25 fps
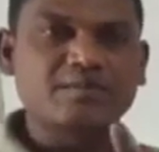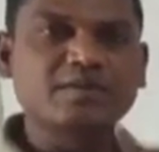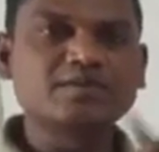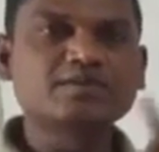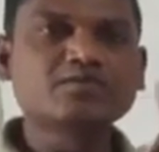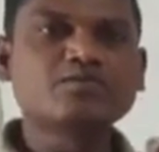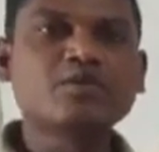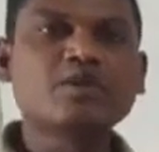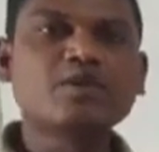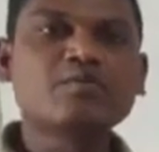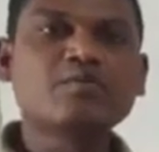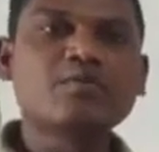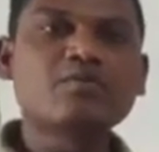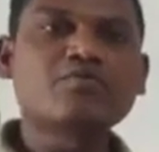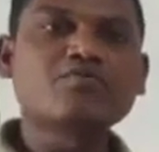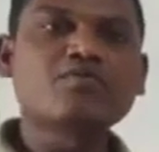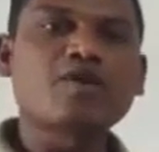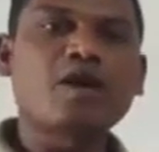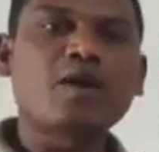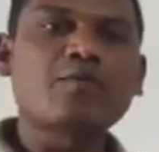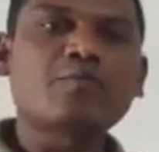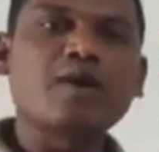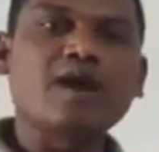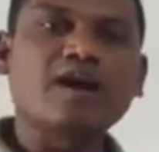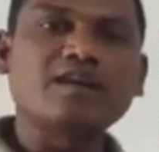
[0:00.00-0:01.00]
the image
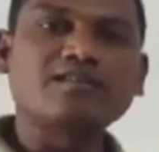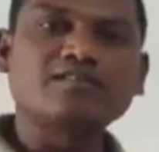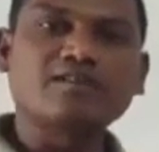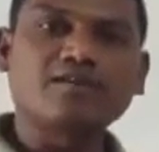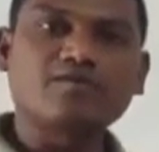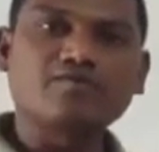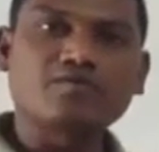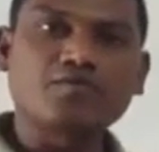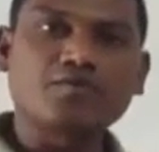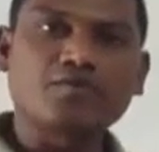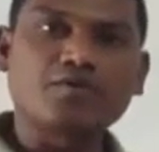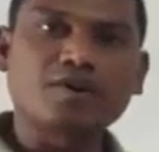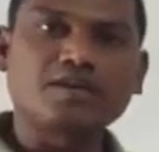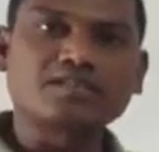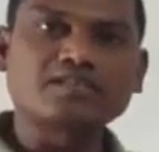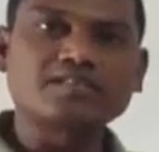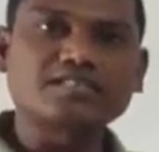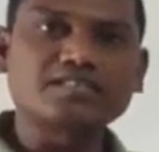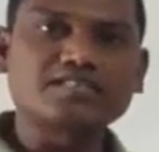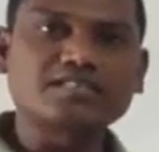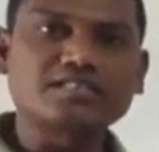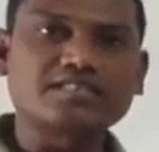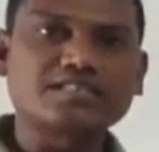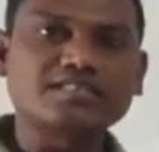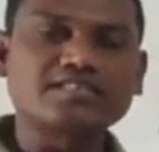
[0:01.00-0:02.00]
will be formed at the
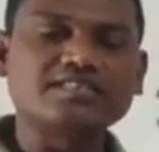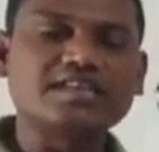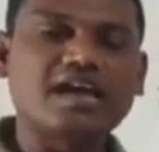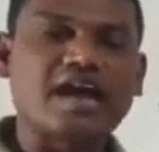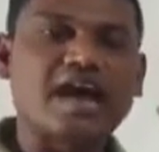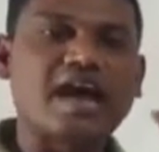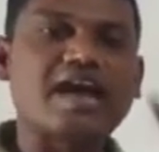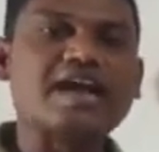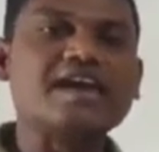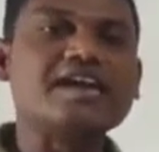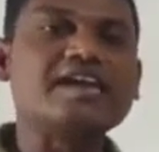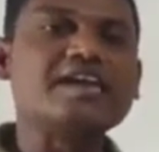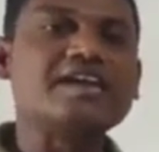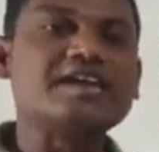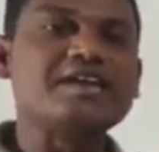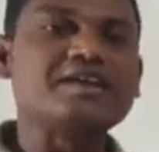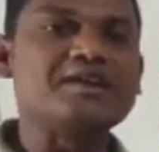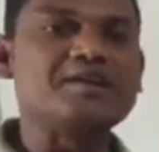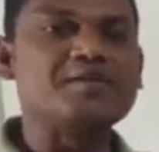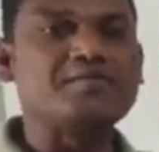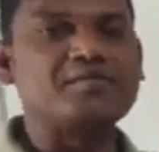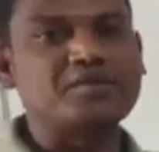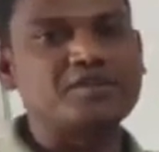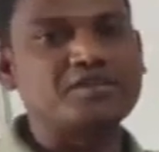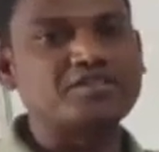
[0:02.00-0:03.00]
focus. It is
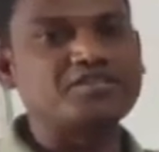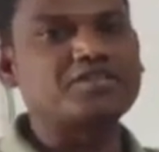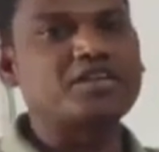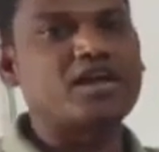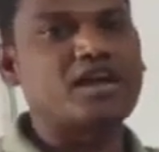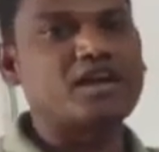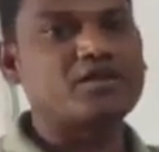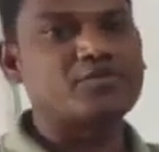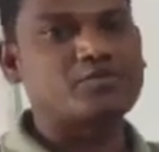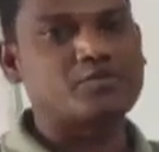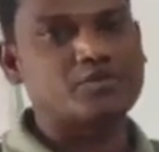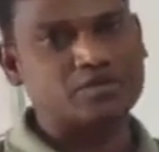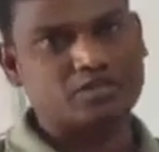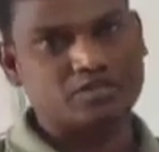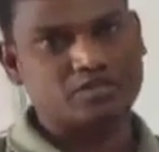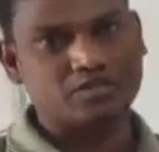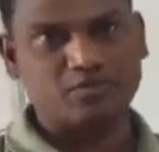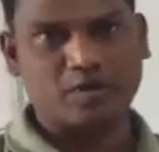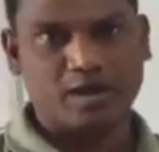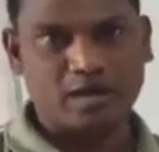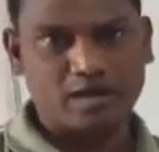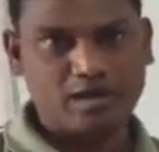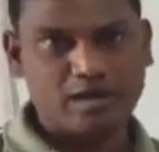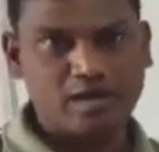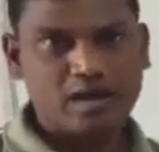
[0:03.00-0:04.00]
highly diminished
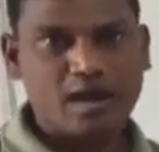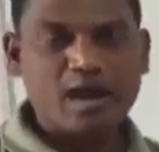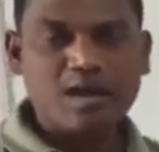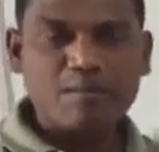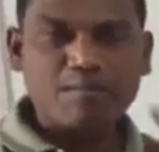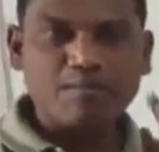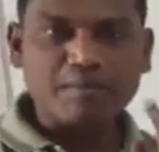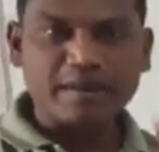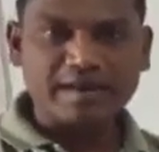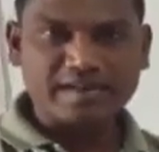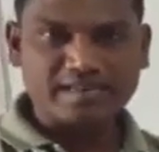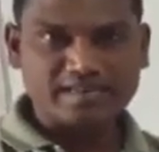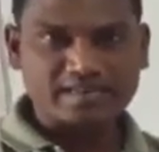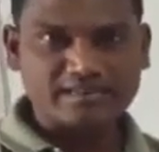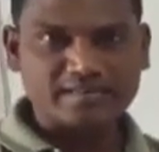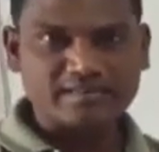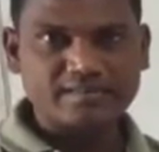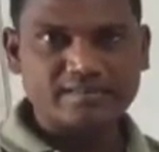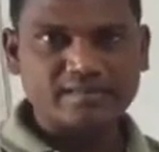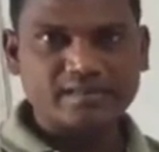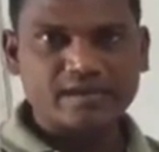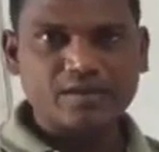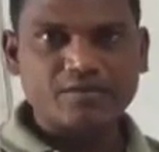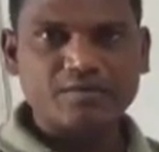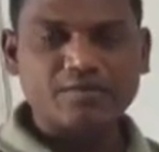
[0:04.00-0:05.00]
and virtual.
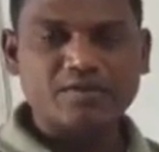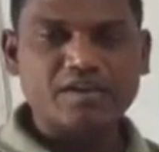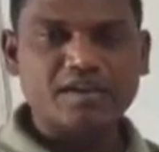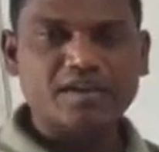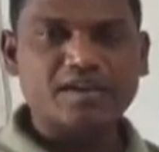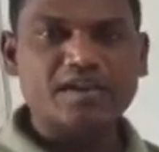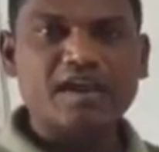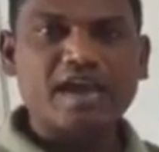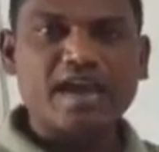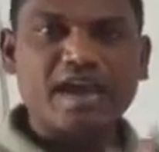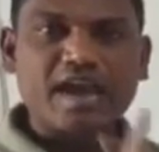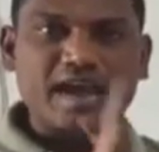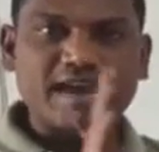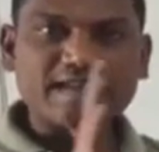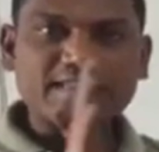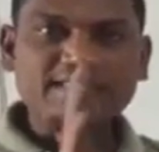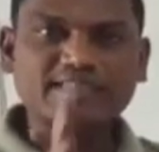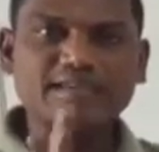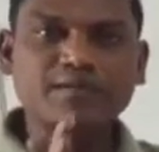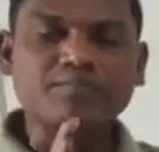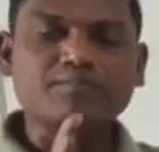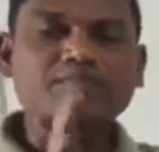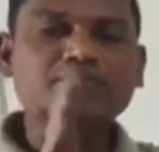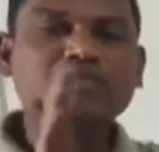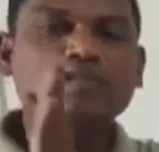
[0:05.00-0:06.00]
But
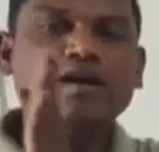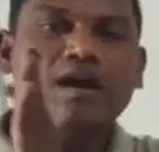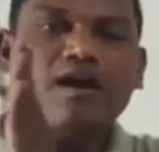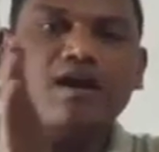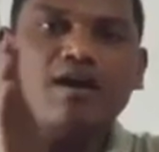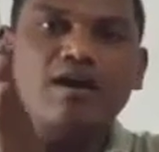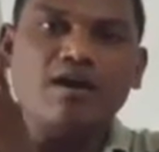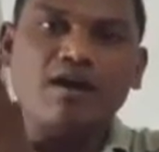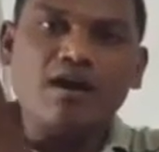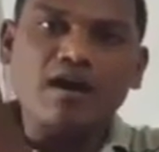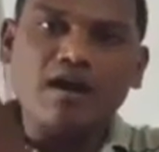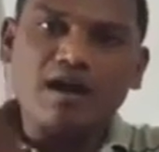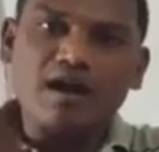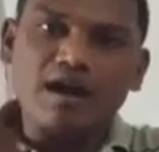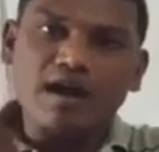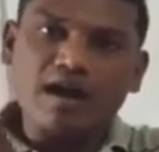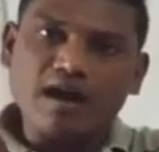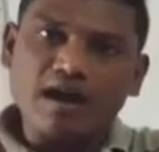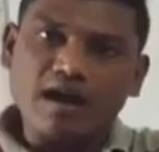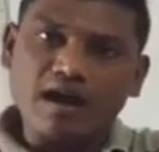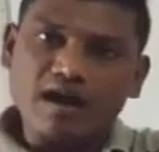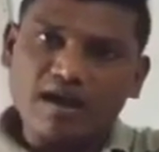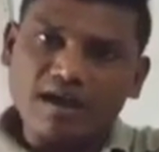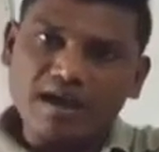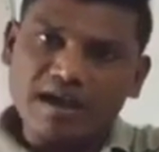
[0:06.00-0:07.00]
except the
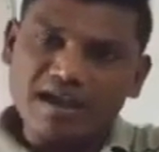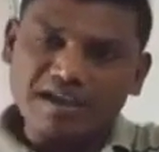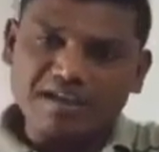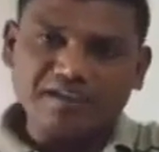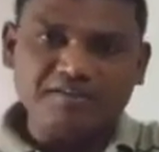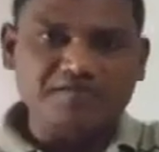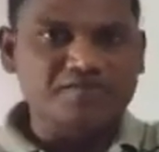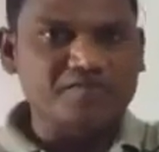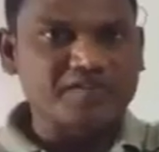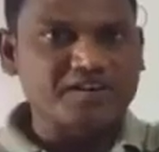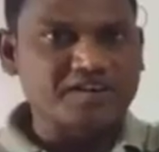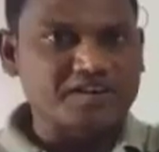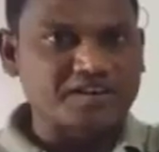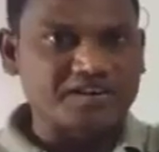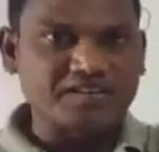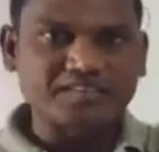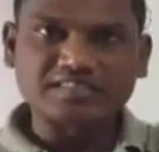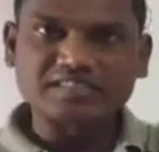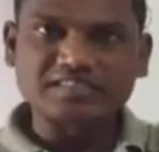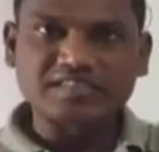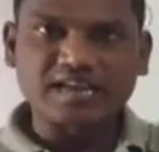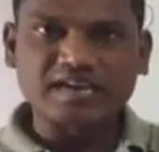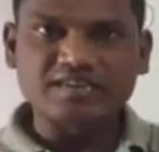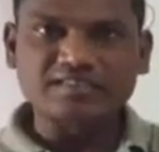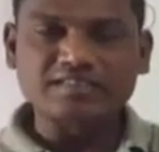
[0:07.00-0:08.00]

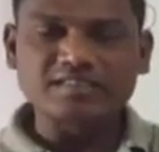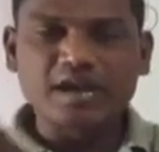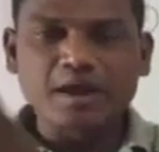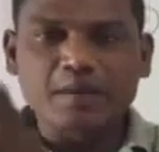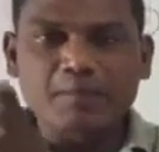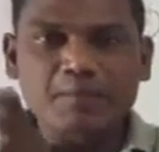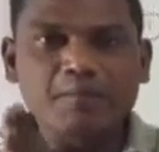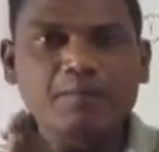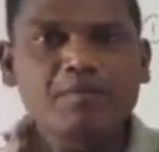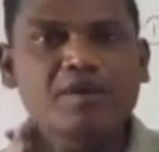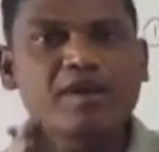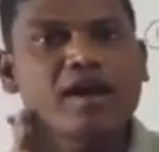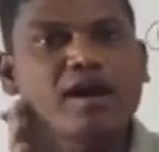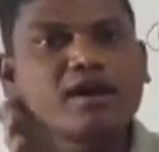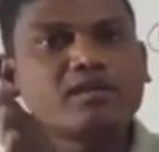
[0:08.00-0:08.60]
infinite distance,